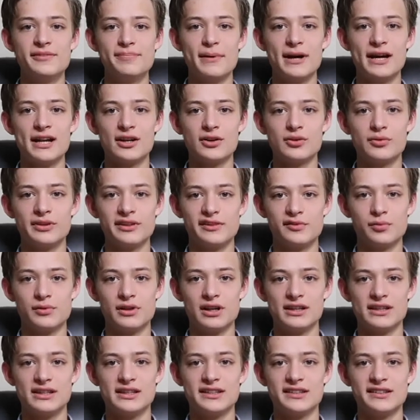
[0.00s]
battle was
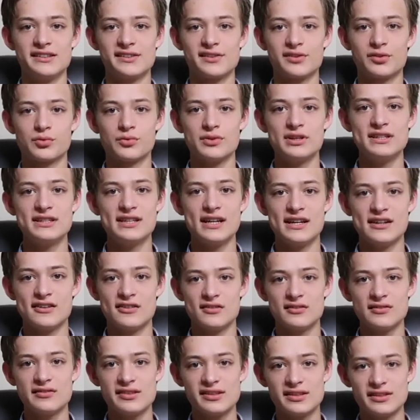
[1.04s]
against 3
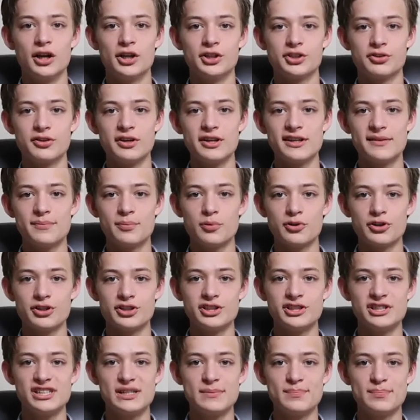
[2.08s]
tankers, a transport
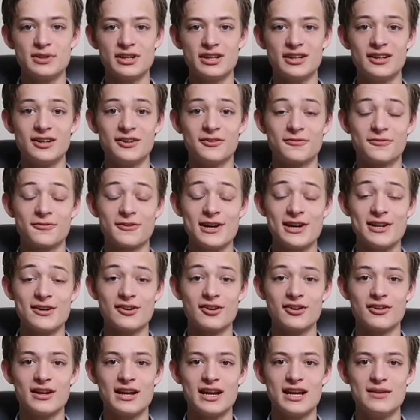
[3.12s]
ship, a
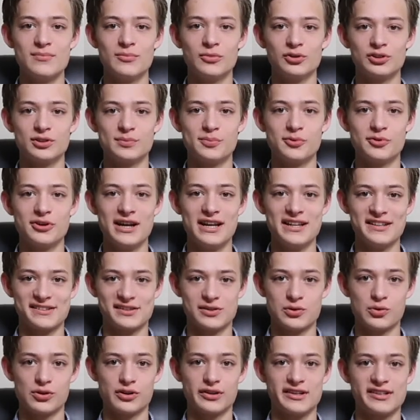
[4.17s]
freighter, and multiple
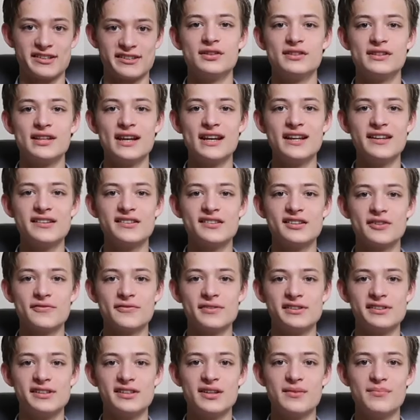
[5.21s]
escorts. The Tang
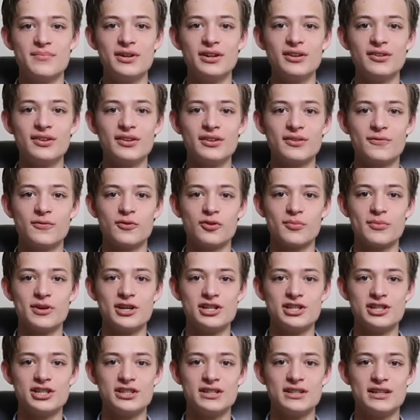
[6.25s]
surfaced in the middle of the
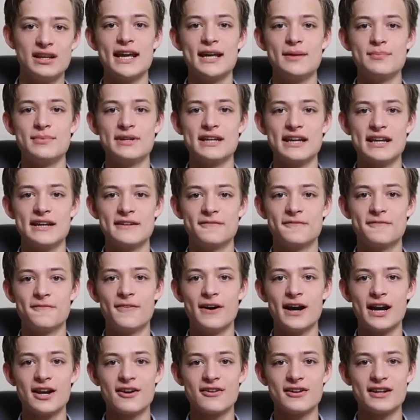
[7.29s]
formation and began
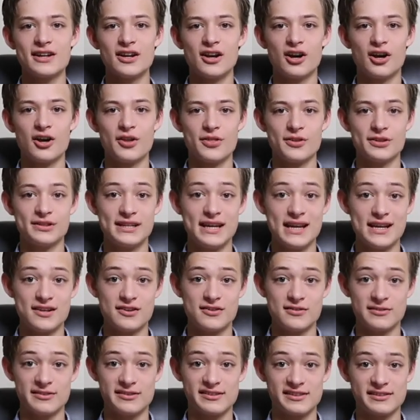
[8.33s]
firing on the
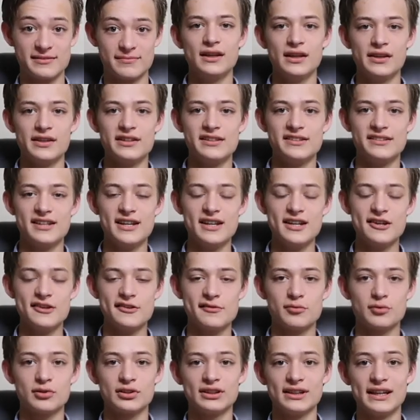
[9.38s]
tankers. Now these
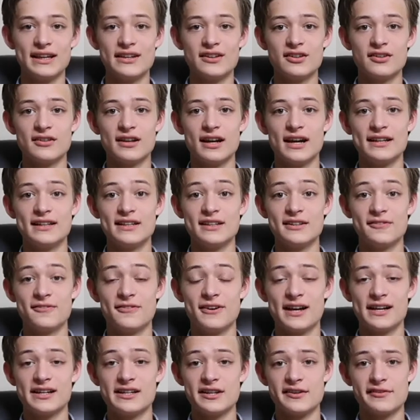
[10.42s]
tankers were later
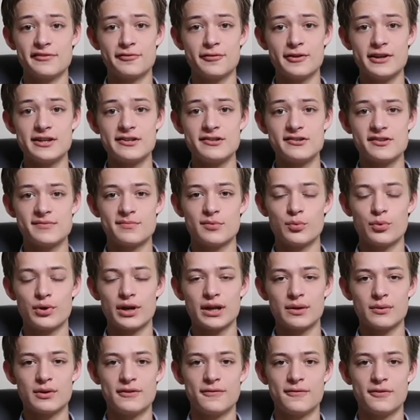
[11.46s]
identified as freighters, but we're
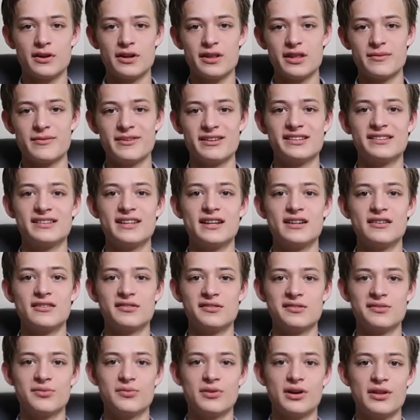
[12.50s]
going to refer to them as
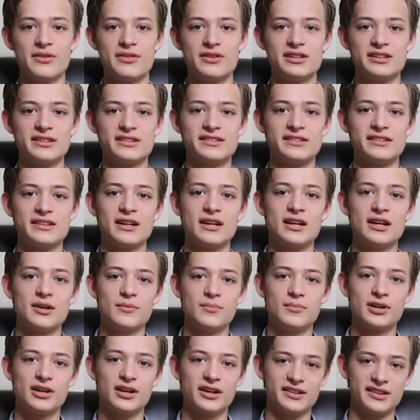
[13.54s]
tankers throughout this
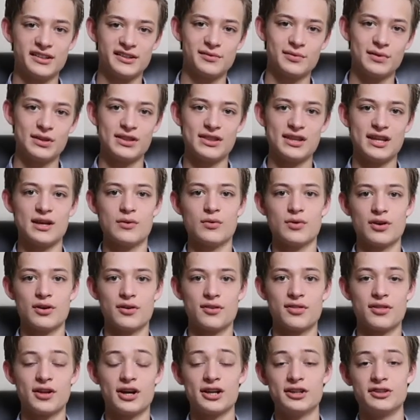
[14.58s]
because that's what they were
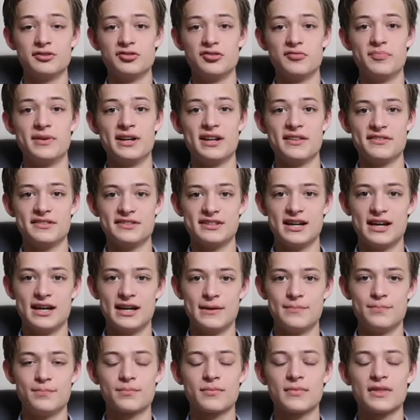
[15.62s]
thought to have been at the
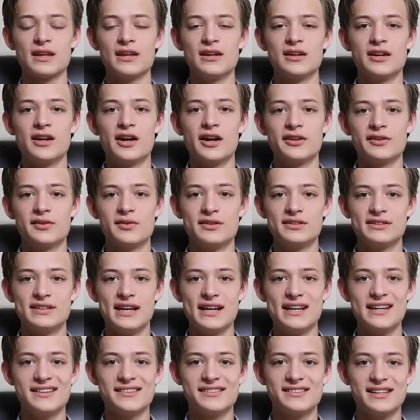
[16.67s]
time. So the
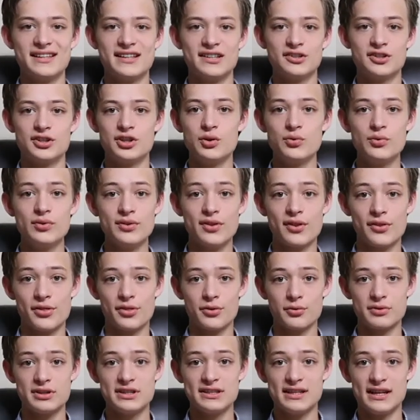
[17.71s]
Tang sank 2 of the
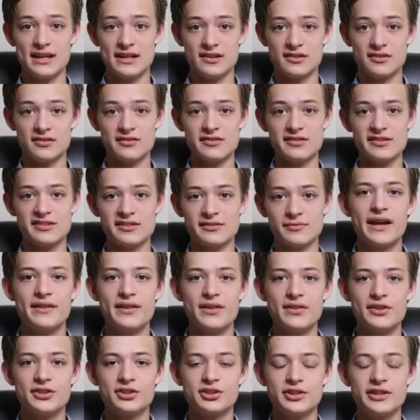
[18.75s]
3 tankers, and
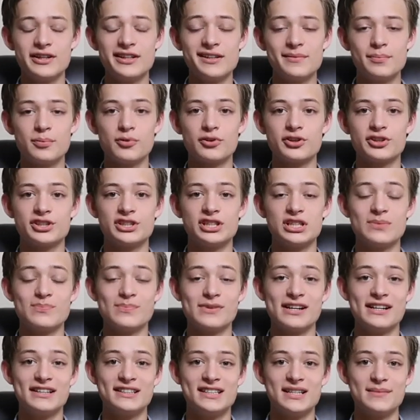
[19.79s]
then the transport
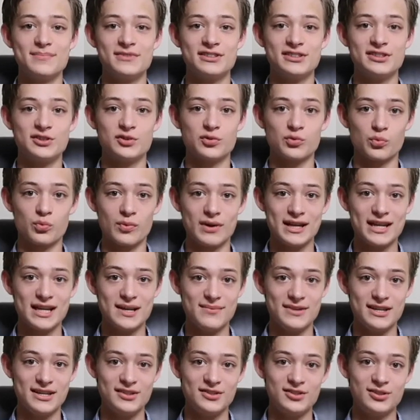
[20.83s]
ship attempted to
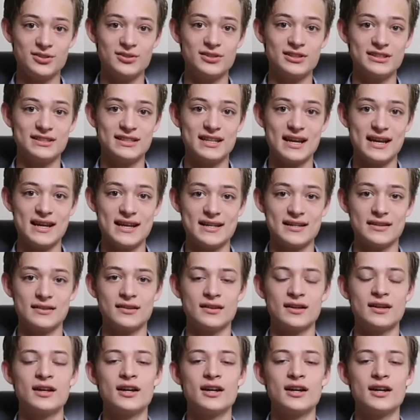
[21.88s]
ram into the Tang.